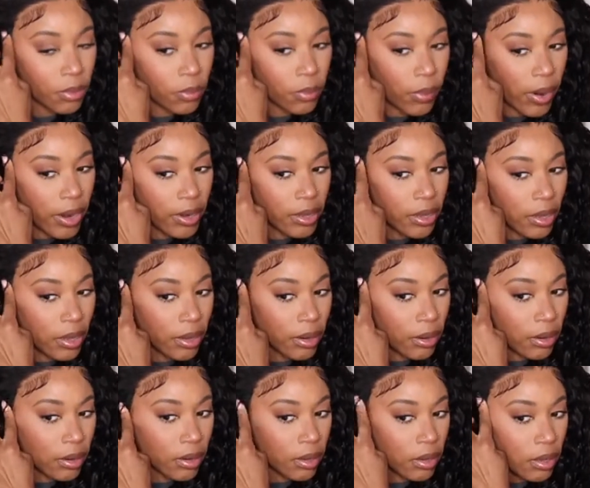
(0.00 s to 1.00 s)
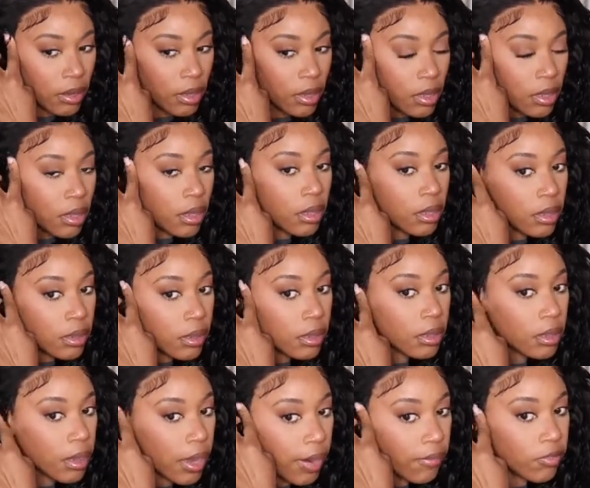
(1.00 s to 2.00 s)
right here
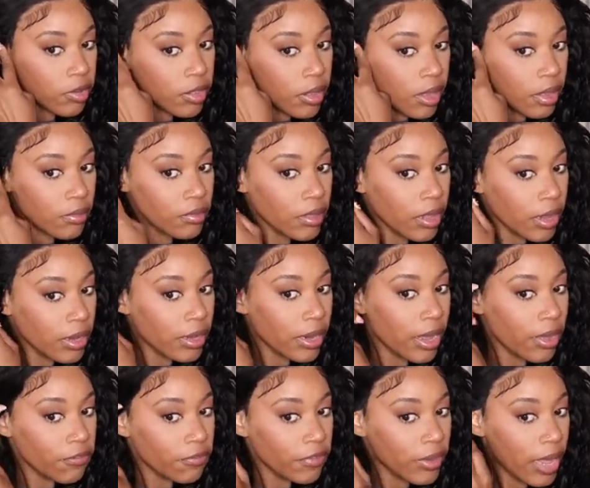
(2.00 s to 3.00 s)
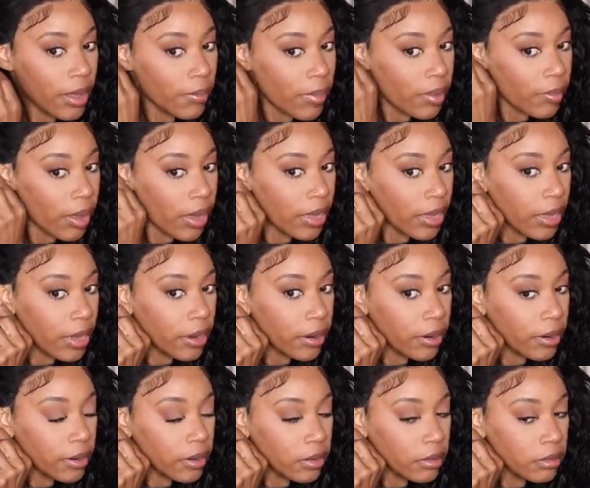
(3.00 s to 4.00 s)
everything is laying down flat by my
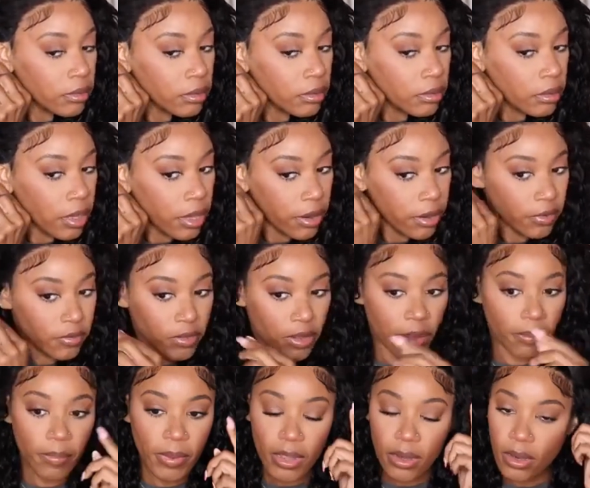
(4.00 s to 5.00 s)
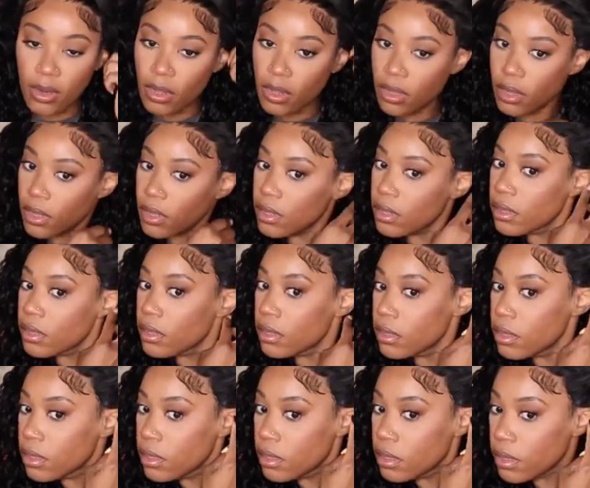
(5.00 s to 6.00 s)
ear. Ear's not bending,
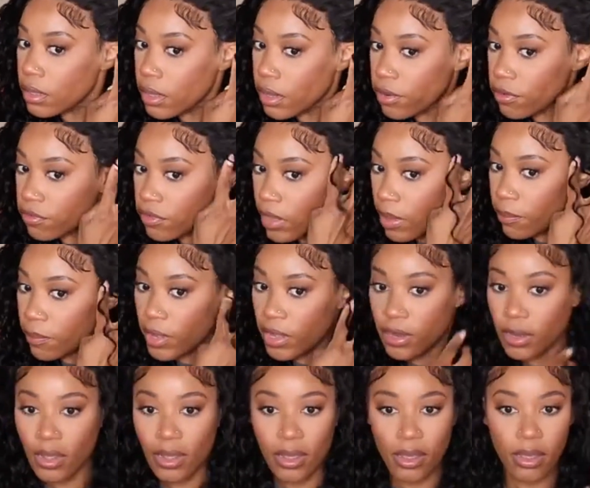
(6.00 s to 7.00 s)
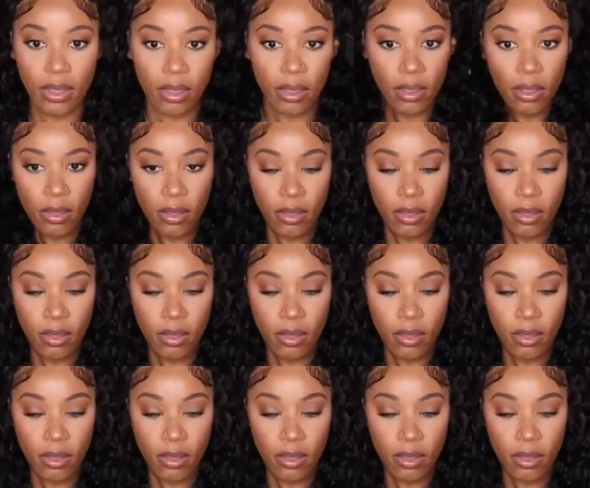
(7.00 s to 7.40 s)
ear's not bending.